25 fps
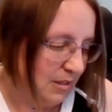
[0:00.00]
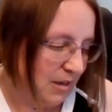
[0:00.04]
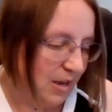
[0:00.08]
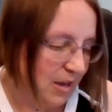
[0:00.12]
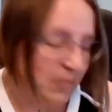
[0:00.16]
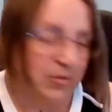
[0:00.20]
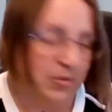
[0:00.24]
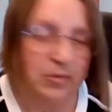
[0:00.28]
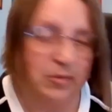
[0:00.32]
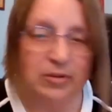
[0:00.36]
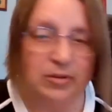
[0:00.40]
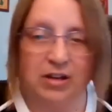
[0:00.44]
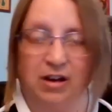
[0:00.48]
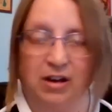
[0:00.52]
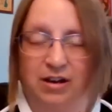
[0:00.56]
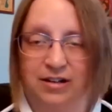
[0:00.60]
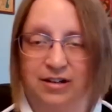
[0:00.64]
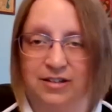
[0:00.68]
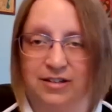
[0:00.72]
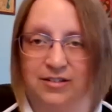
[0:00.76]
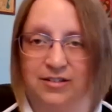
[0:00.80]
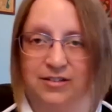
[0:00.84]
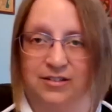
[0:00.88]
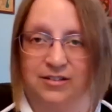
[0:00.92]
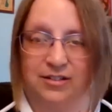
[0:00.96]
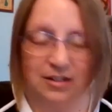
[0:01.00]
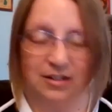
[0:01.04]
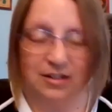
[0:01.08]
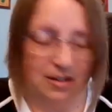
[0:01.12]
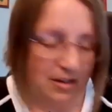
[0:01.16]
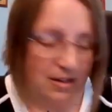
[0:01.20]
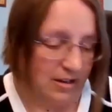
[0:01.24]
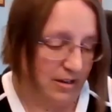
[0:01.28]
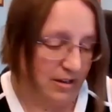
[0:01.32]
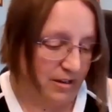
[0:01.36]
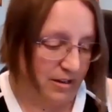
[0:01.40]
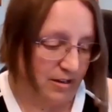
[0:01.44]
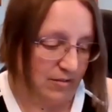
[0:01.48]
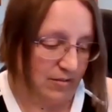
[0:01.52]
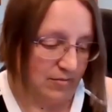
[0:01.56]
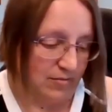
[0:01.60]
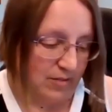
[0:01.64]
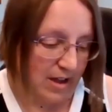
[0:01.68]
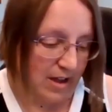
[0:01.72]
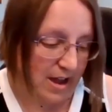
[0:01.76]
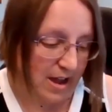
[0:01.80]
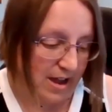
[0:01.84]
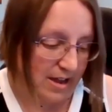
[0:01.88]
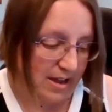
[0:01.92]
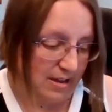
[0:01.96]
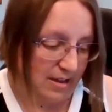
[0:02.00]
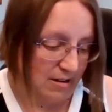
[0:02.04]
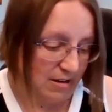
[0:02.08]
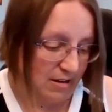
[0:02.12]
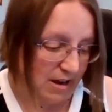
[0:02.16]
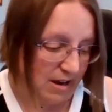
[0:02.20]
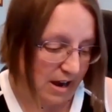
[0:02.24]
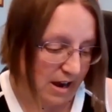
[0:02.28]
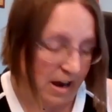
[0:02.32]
I'm going to be honest. I